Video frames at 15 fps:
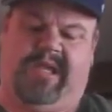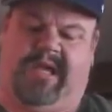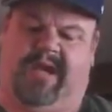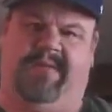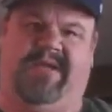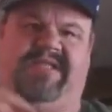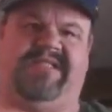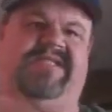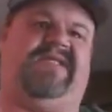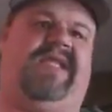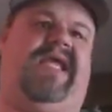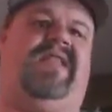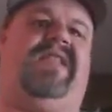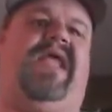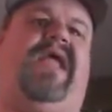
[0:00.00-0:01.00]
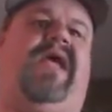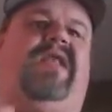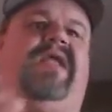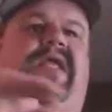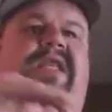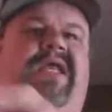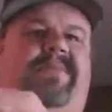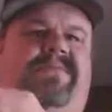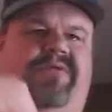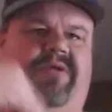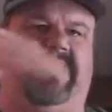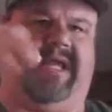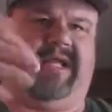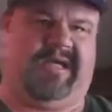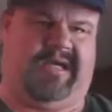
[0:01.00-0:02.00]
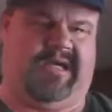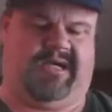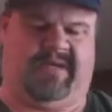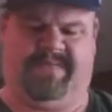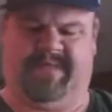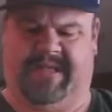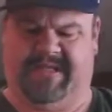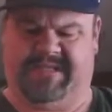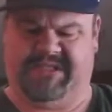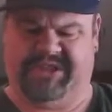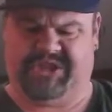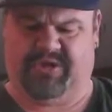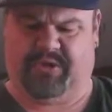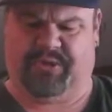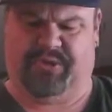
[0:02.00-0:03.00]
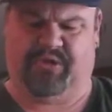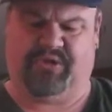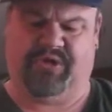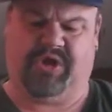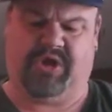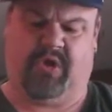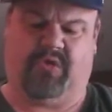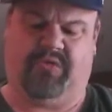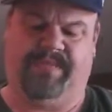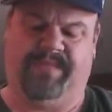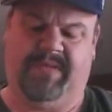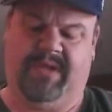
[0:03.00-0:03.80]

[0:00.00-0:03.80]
I'm gonna sand that and then put like an additional third coat.